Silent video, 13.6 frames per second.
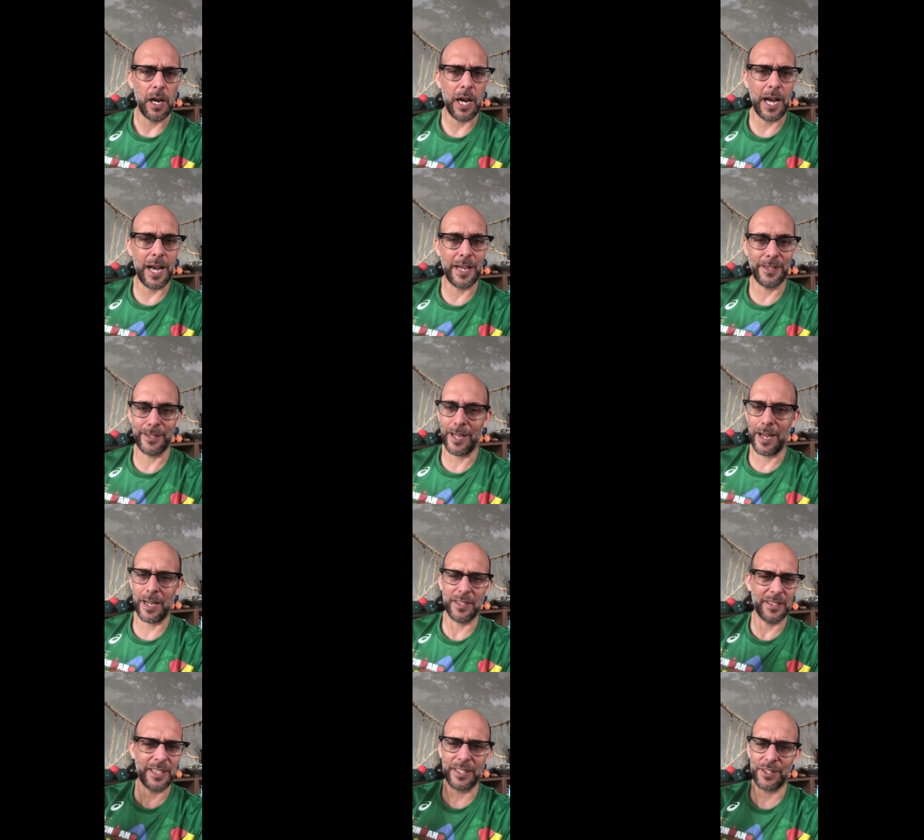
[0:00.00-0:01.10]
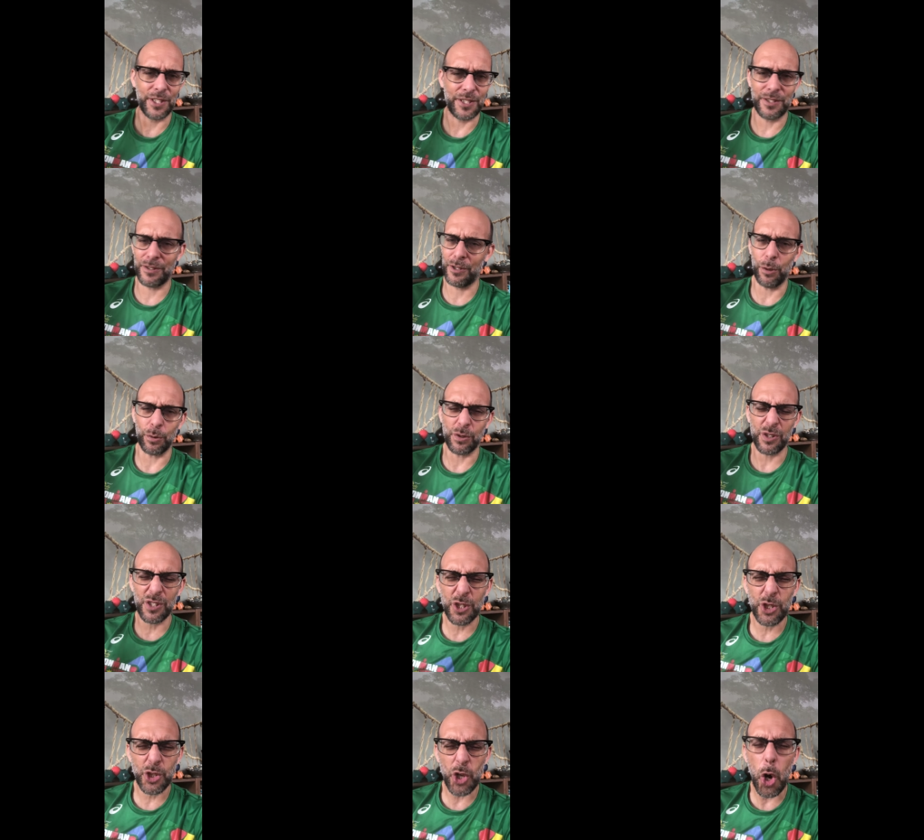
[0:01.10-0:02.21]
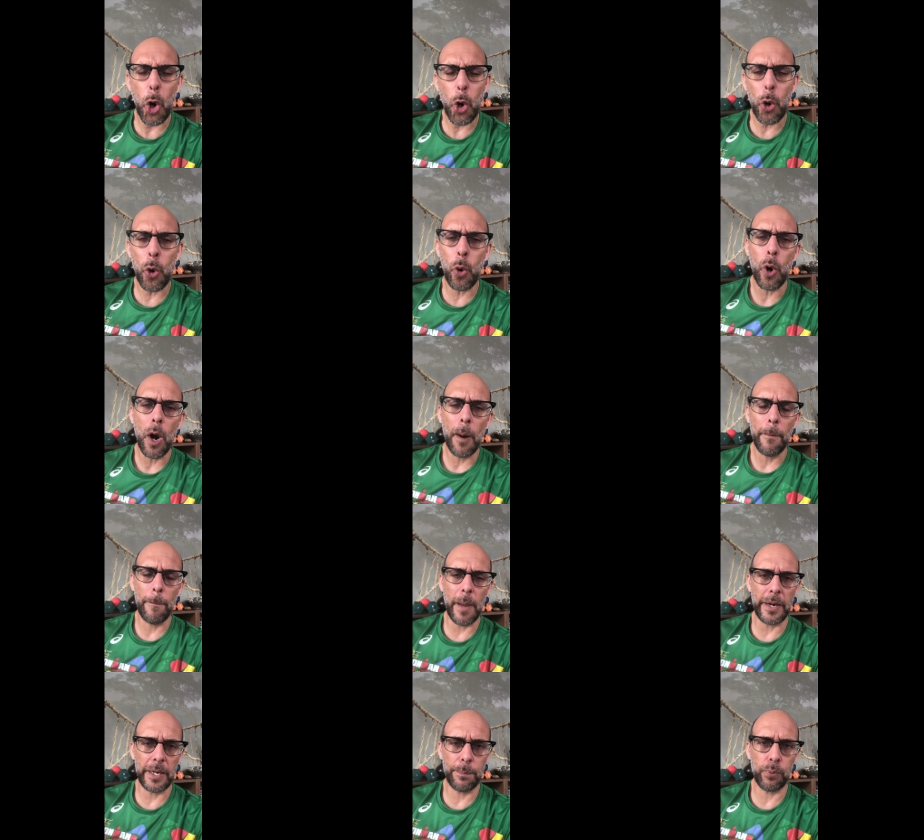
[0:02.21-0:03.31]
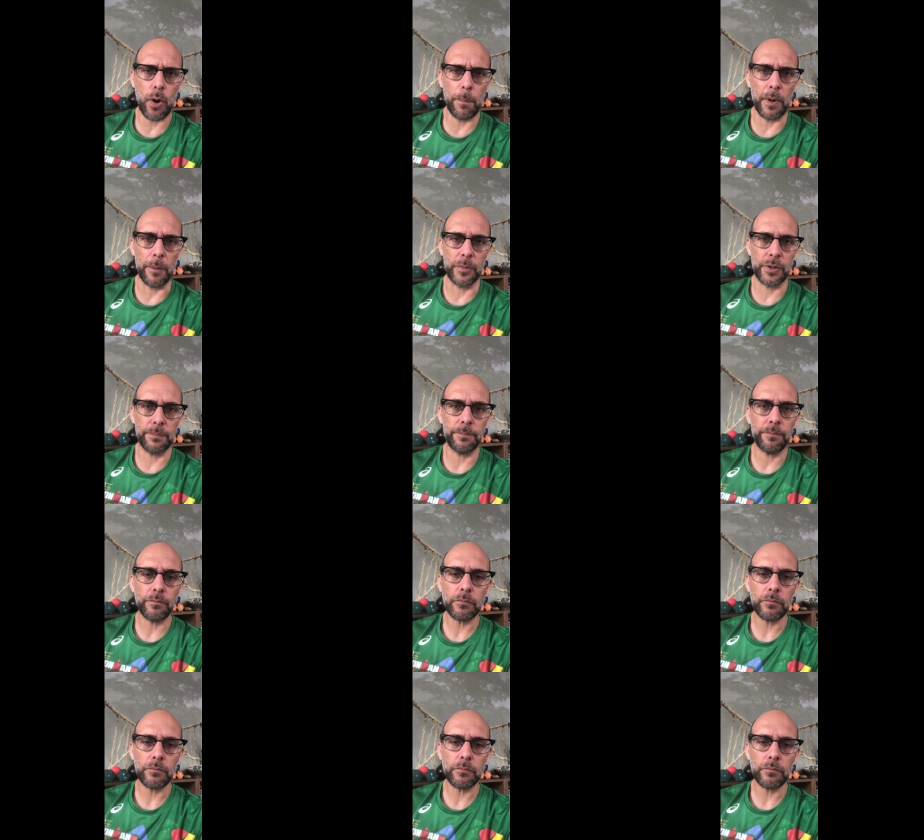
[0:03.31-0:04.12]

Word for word: and that that just caused so many problems